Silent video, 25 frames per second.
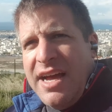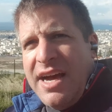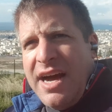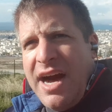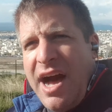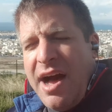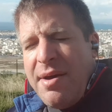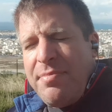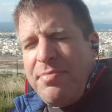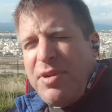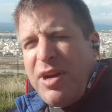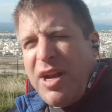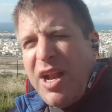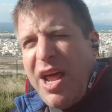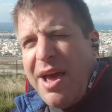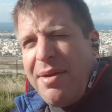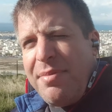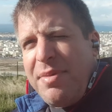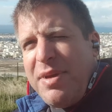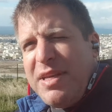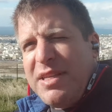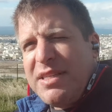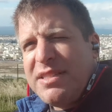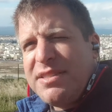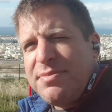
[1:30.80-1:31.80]
I'm
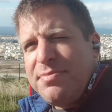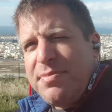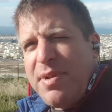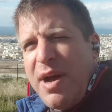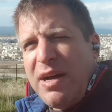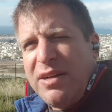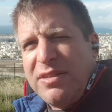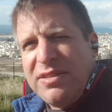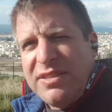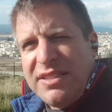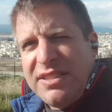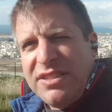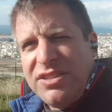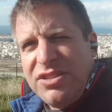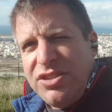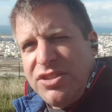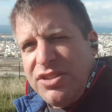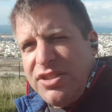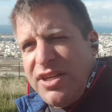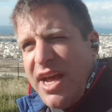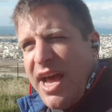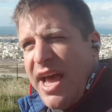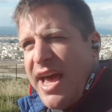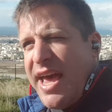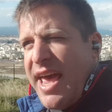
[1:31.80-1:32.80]
climbing this mountain
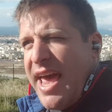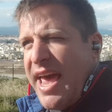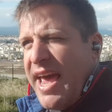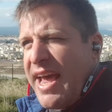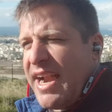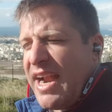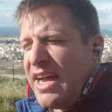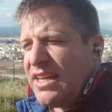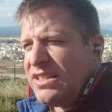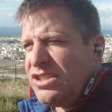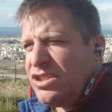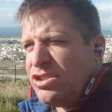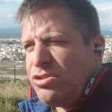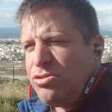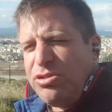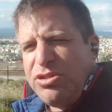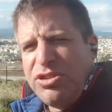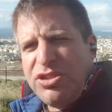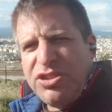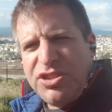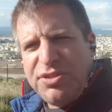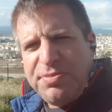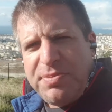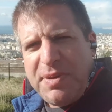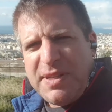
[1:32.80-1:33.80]
today and I just want
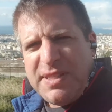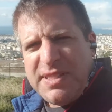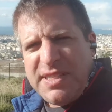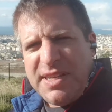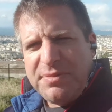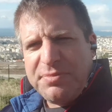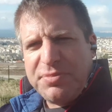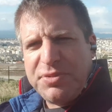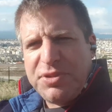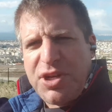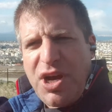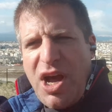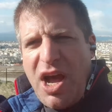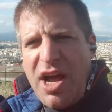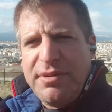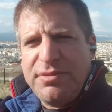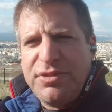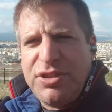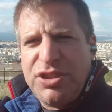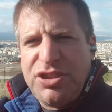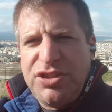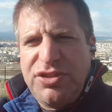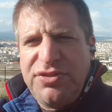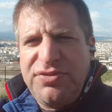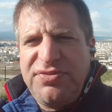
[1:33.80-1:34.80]
to spend some time
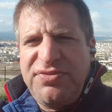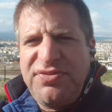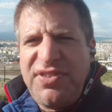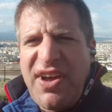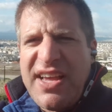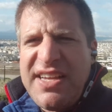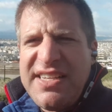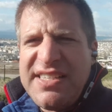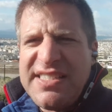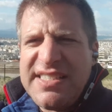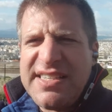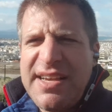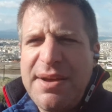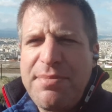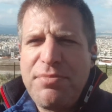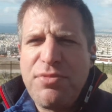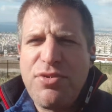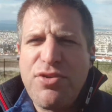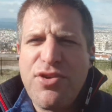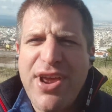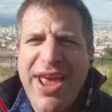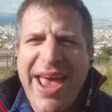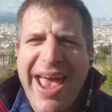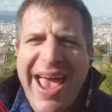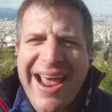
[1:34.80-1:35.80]
just to face some
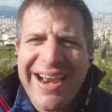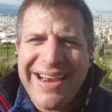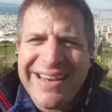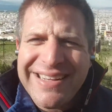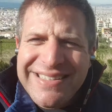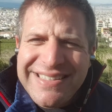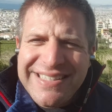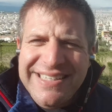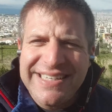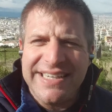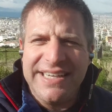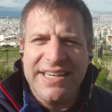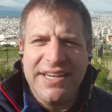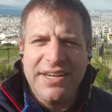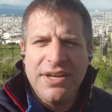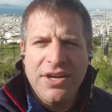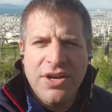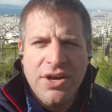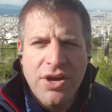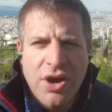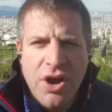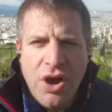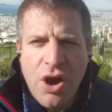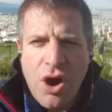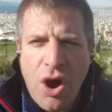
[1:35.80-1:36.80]
reality
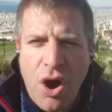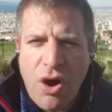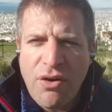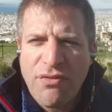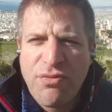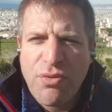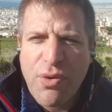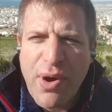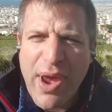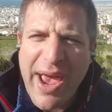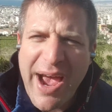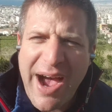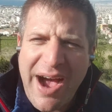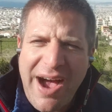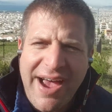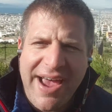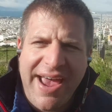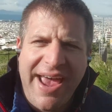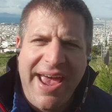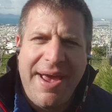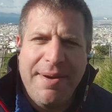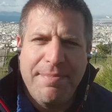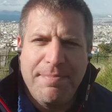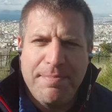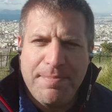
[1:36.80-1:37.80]
of where I
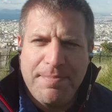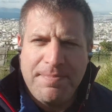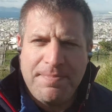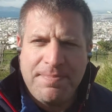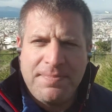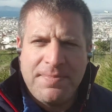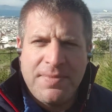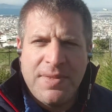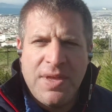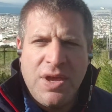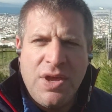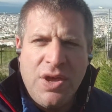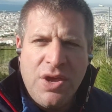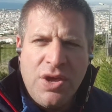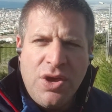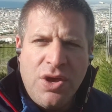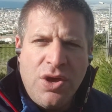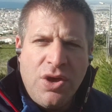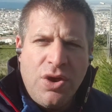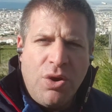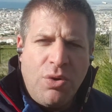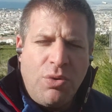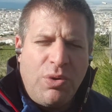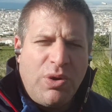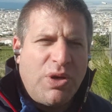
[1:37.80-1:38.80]
am.
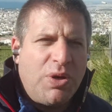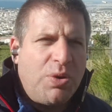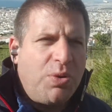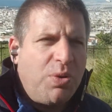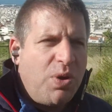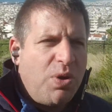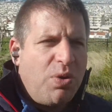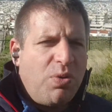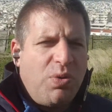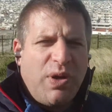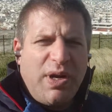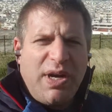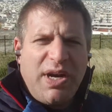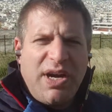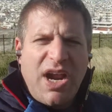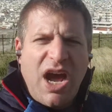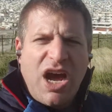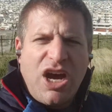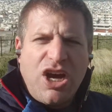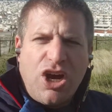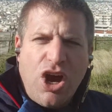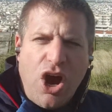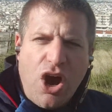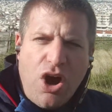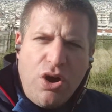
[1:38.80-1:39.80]
What, what did I
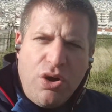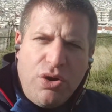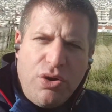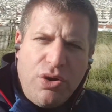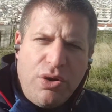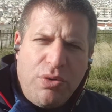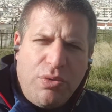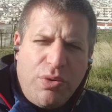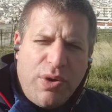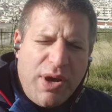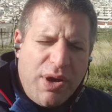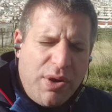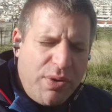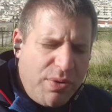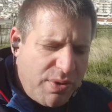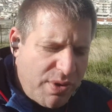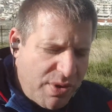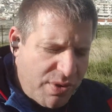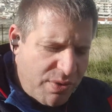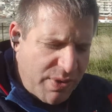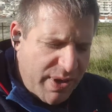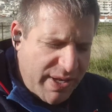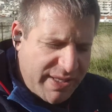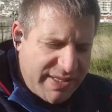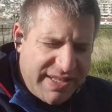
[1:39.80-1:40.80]
go, where,
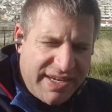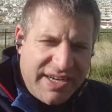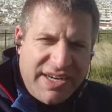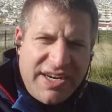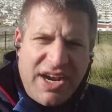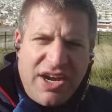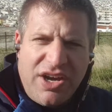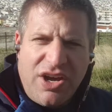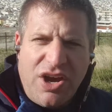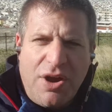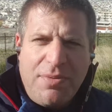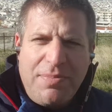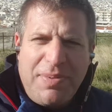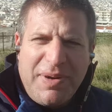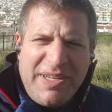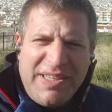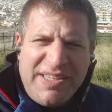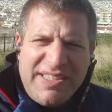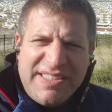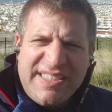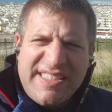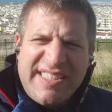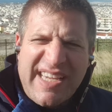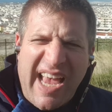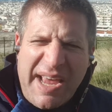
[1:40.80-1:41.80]
where didn't I go? But in
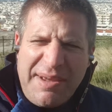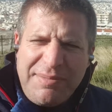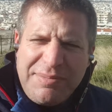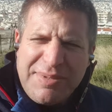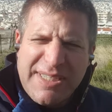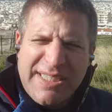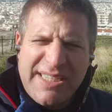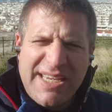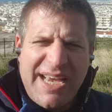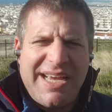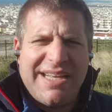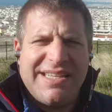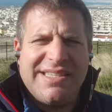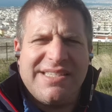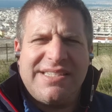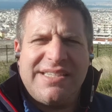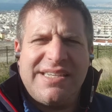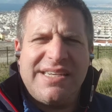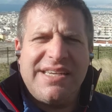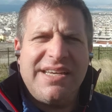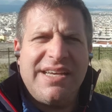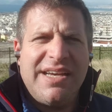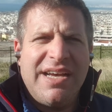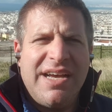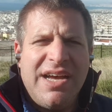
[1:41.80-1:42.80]
the same
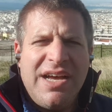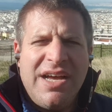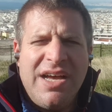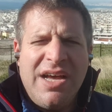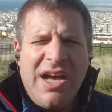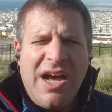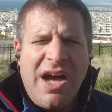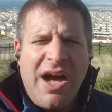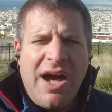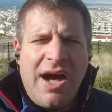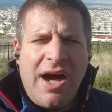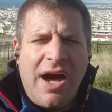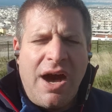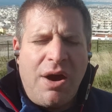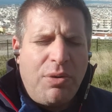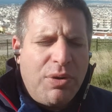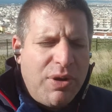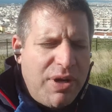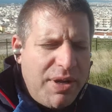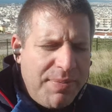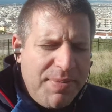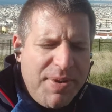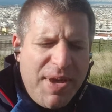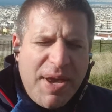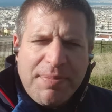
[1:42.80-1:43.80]
sense, I
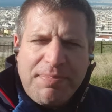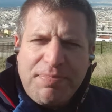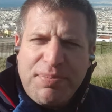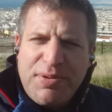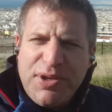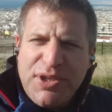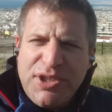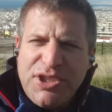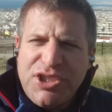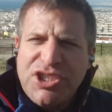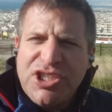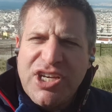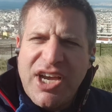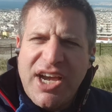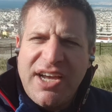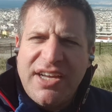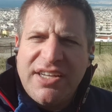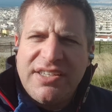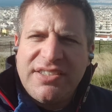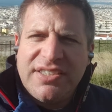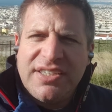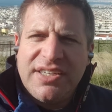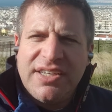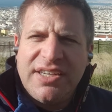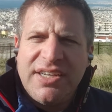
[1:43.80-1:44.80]
want to be
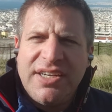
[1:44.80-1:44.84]
appreciated